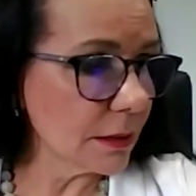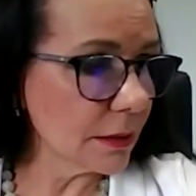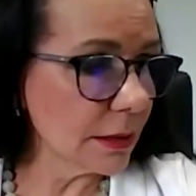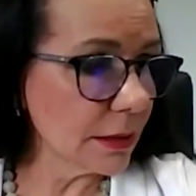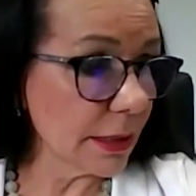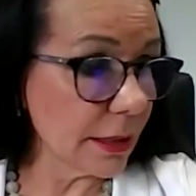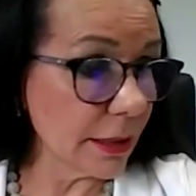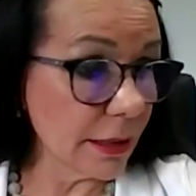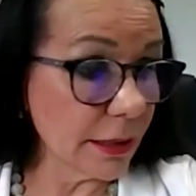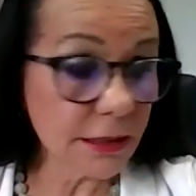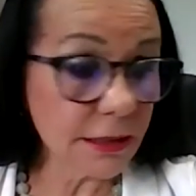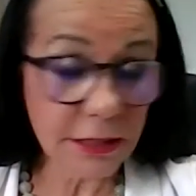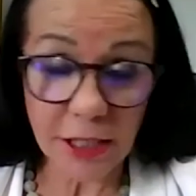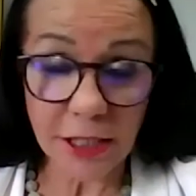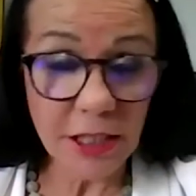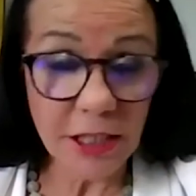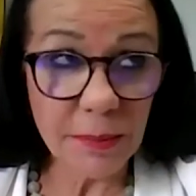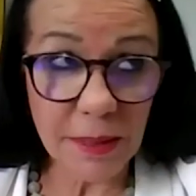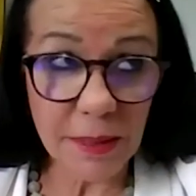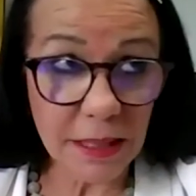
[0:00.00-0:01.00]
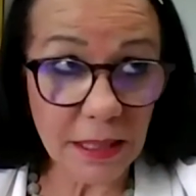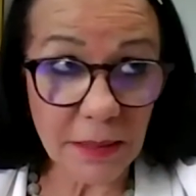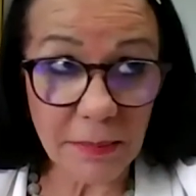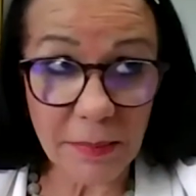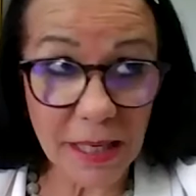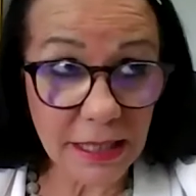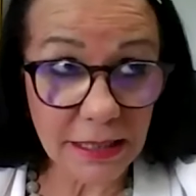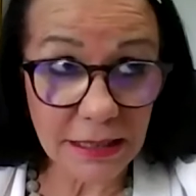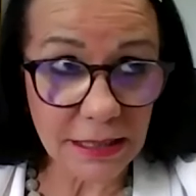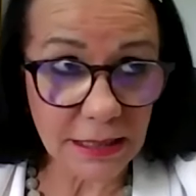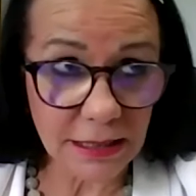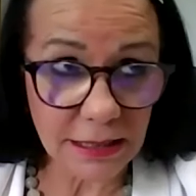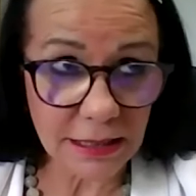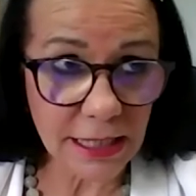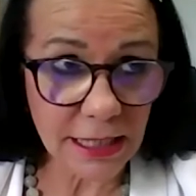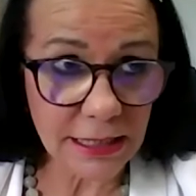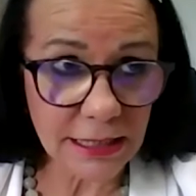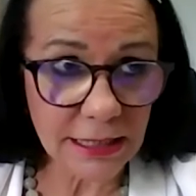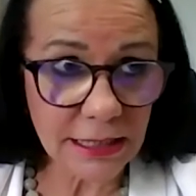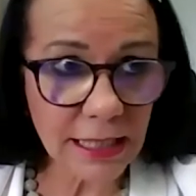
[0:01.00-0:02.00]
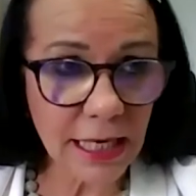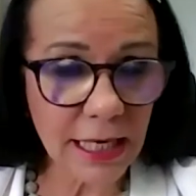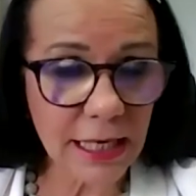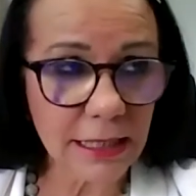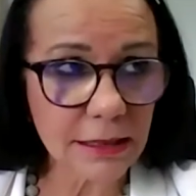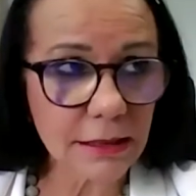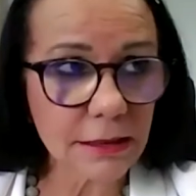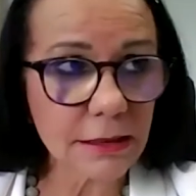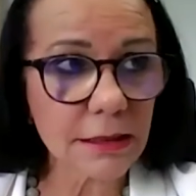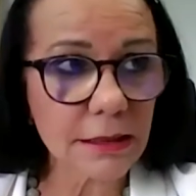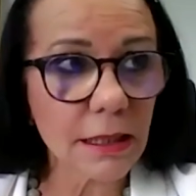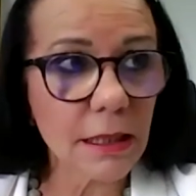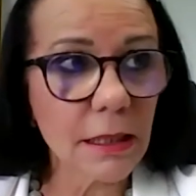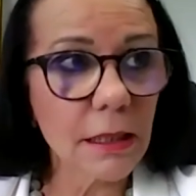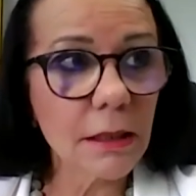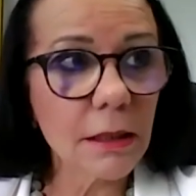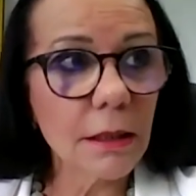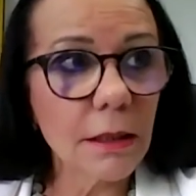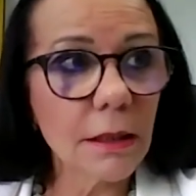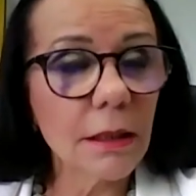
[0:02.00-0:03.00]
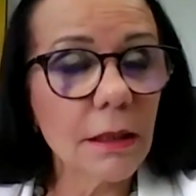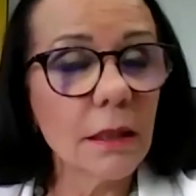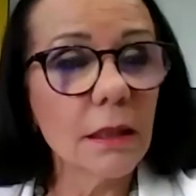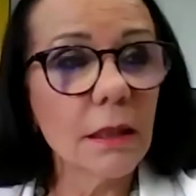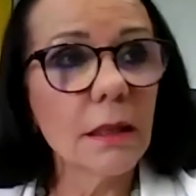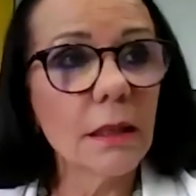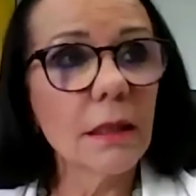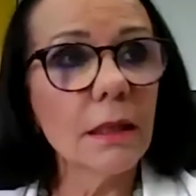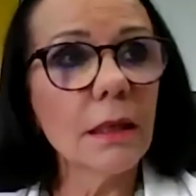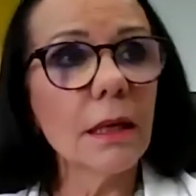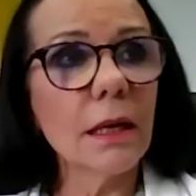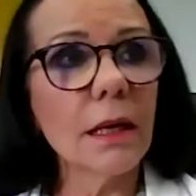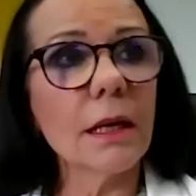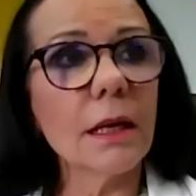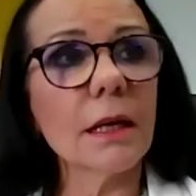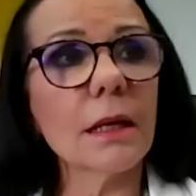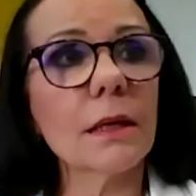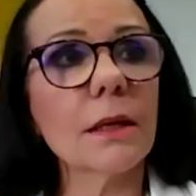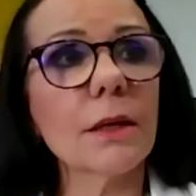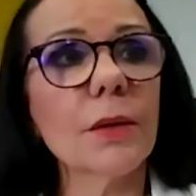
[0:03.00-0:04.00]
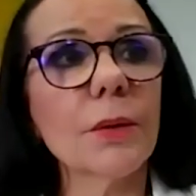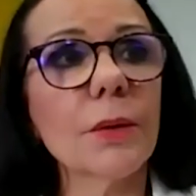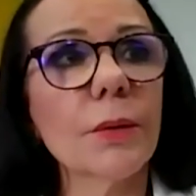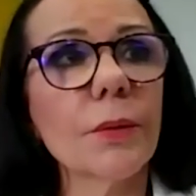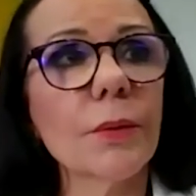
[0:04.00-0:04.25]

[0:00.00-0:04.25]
it, it's going to be an amazing test case. Uh,